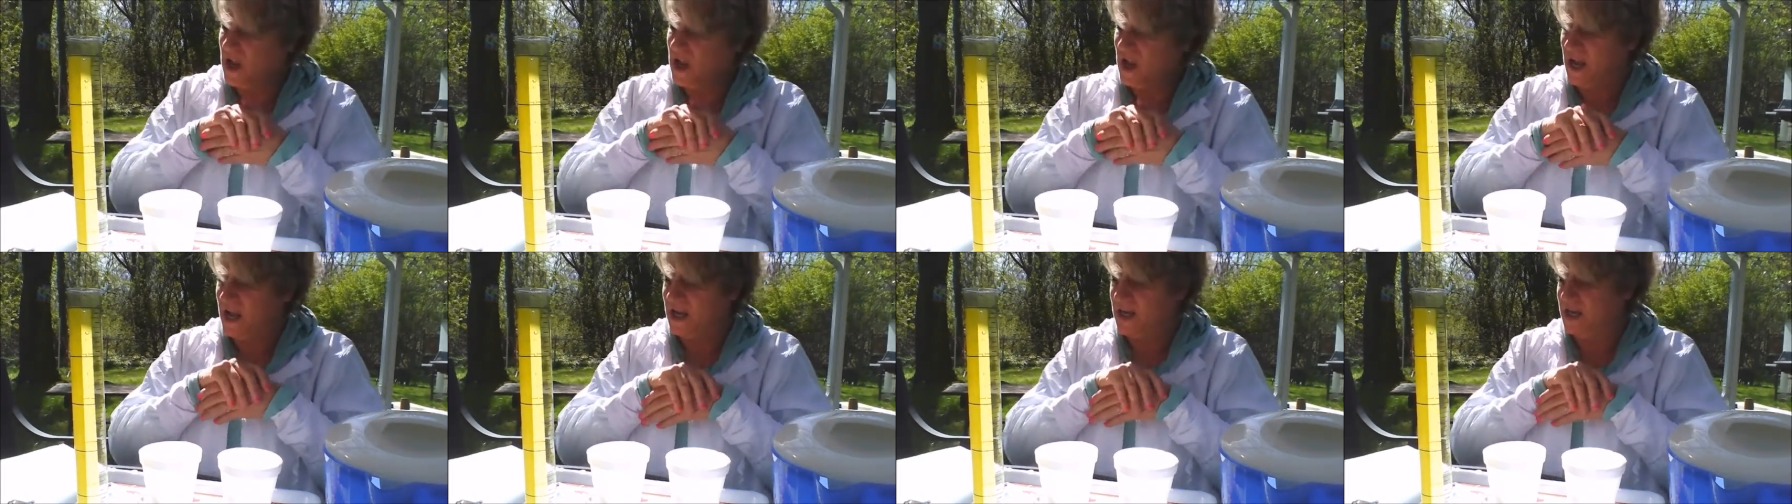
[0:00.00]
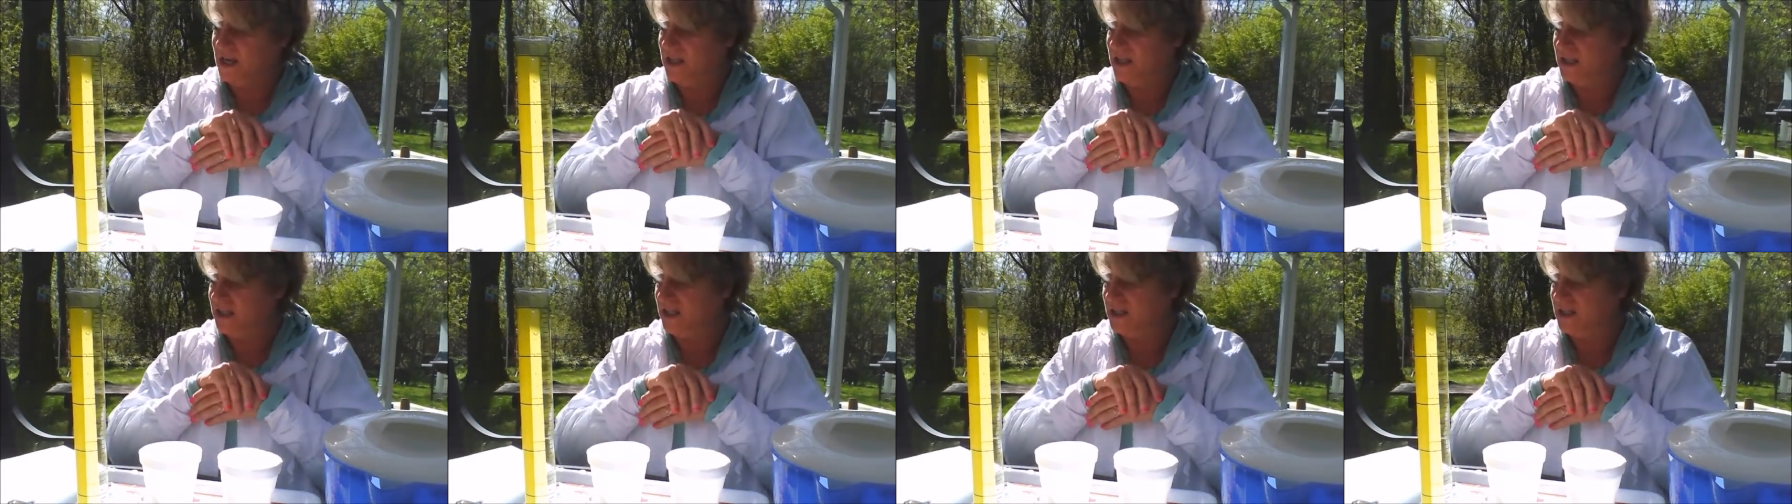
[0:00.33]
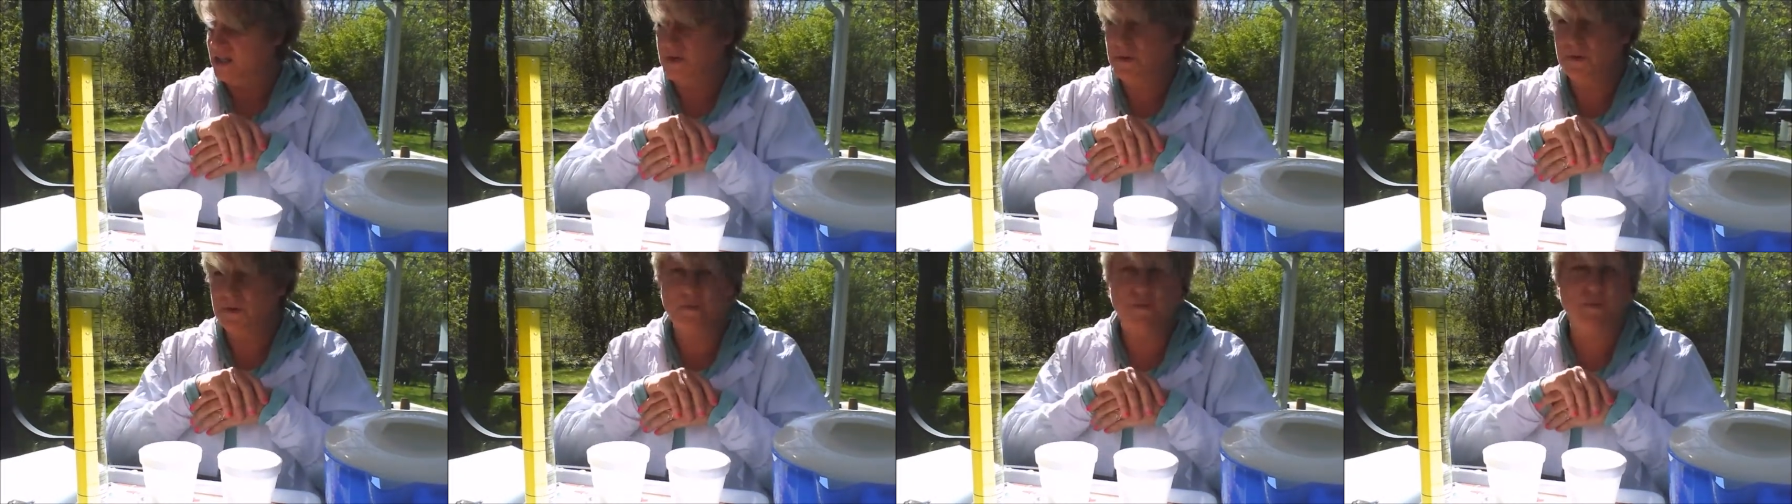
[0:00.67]
and
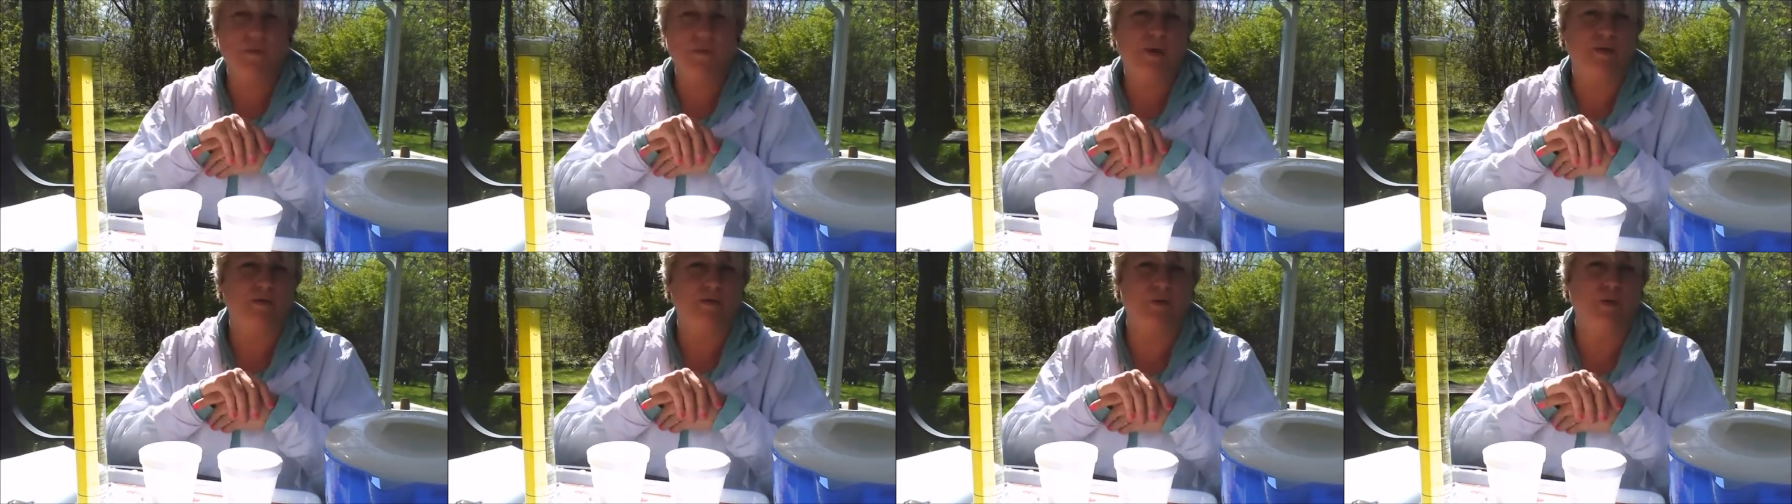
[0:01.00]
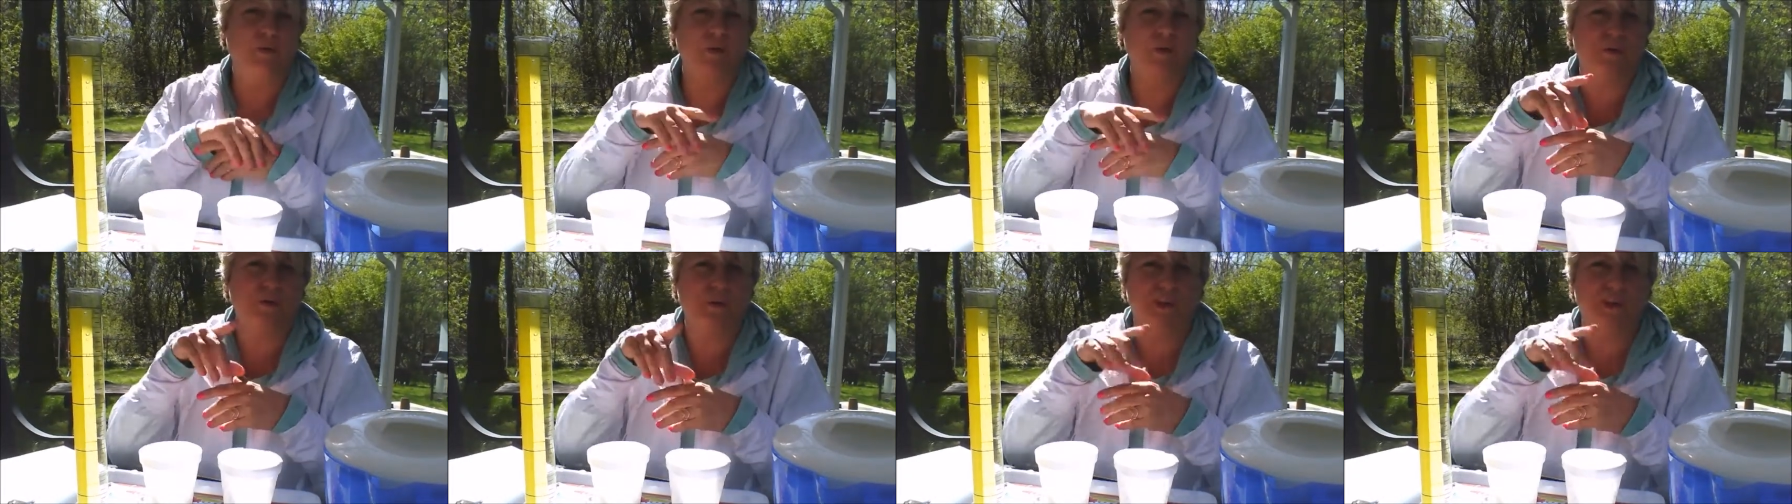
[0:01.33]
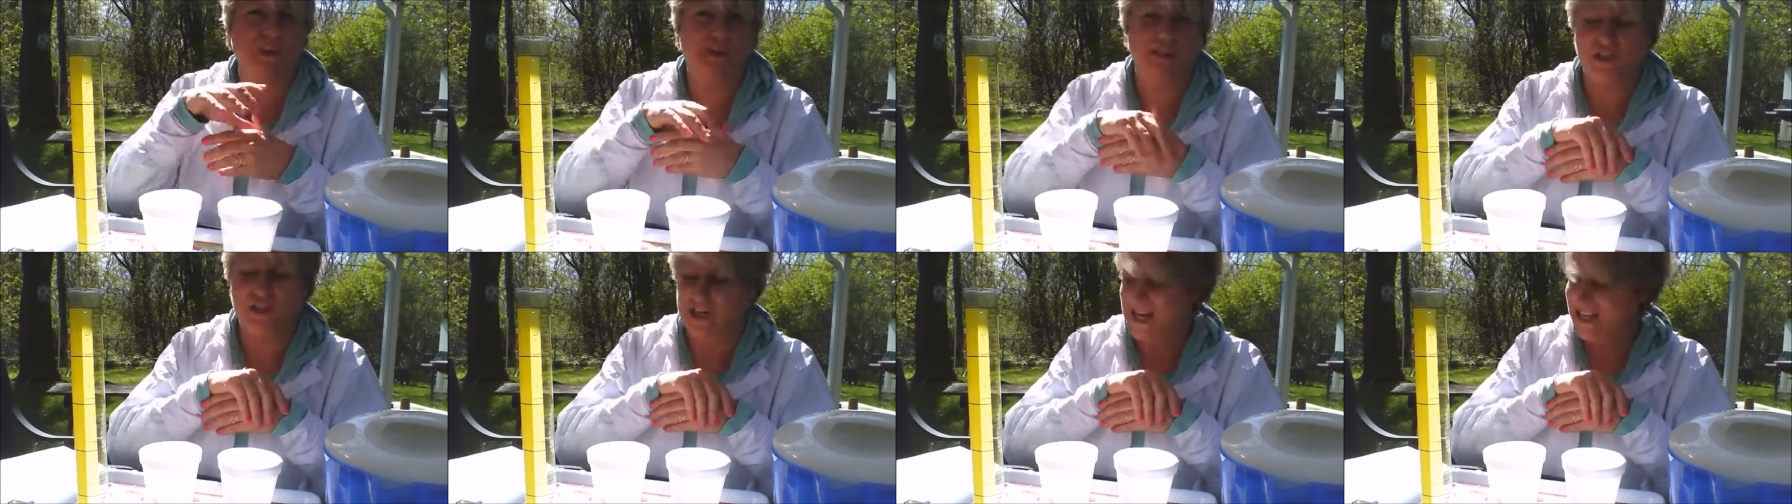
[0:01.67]
if you would
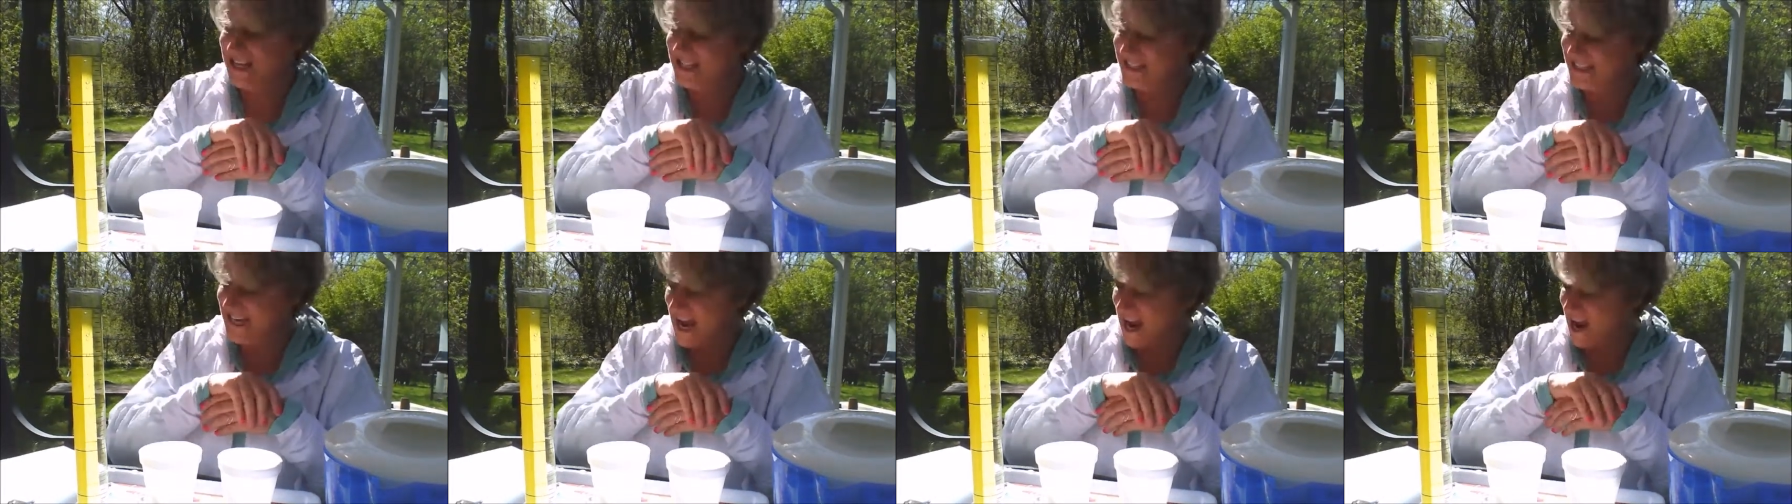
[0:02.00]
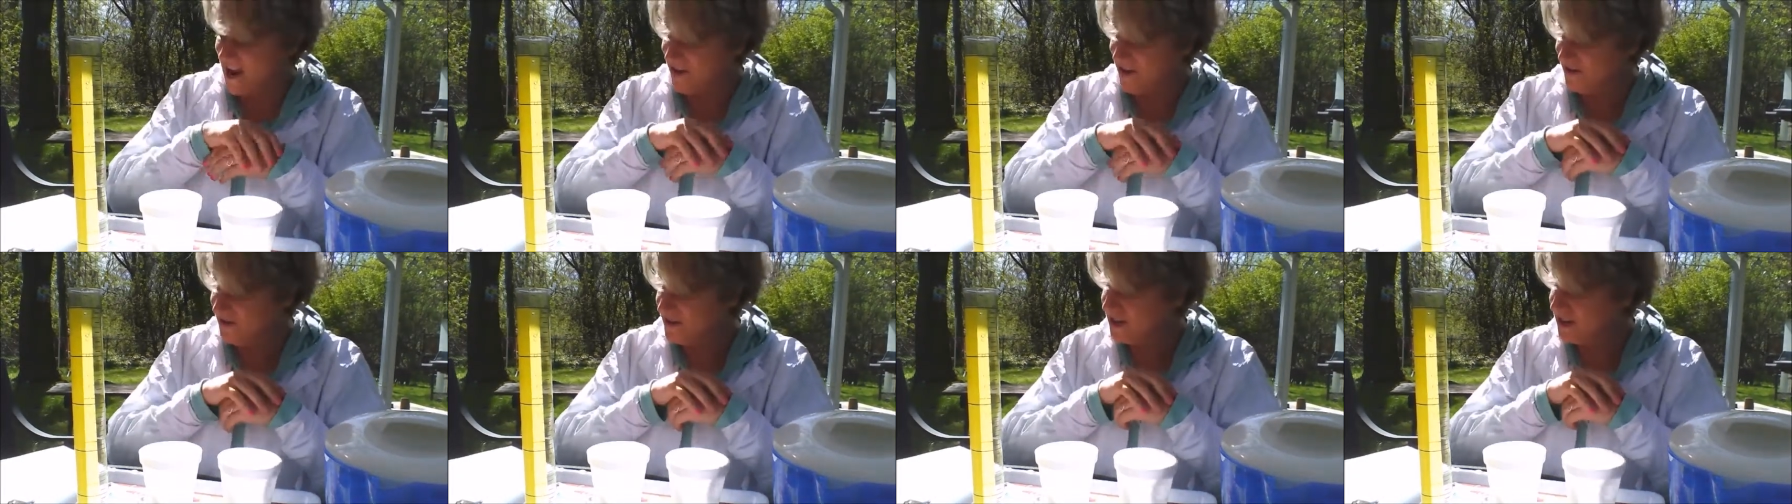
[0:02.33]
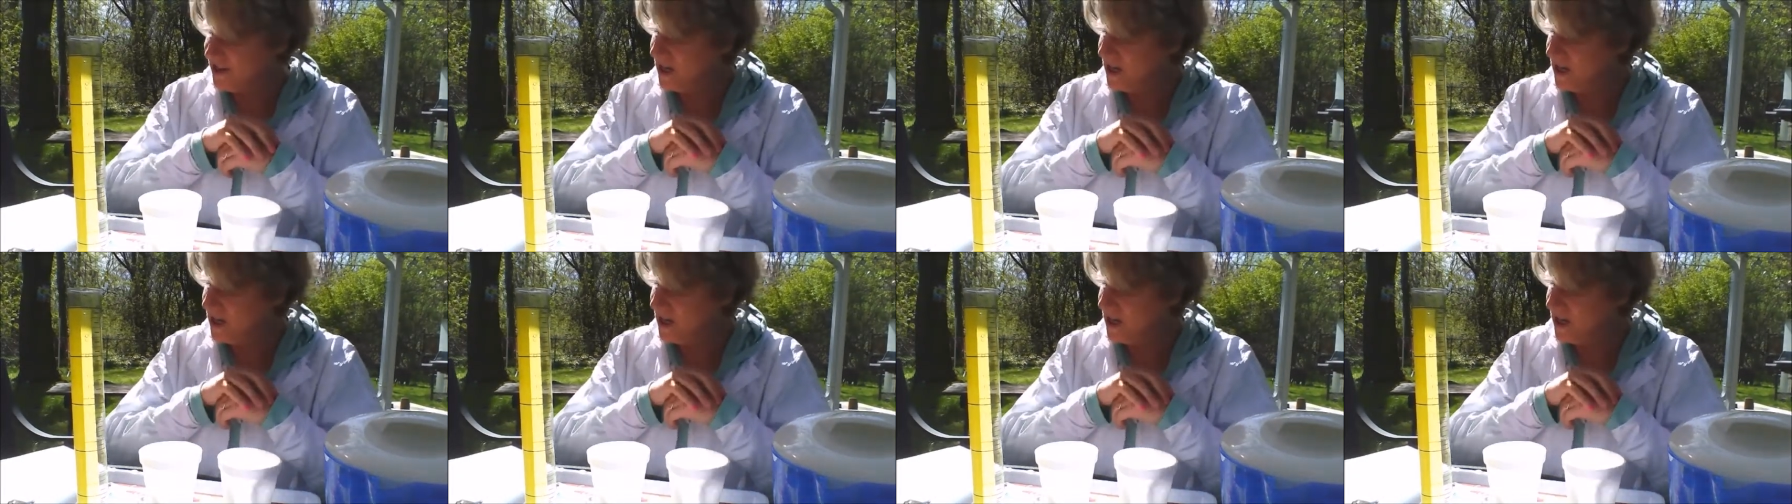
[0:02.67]
please jot down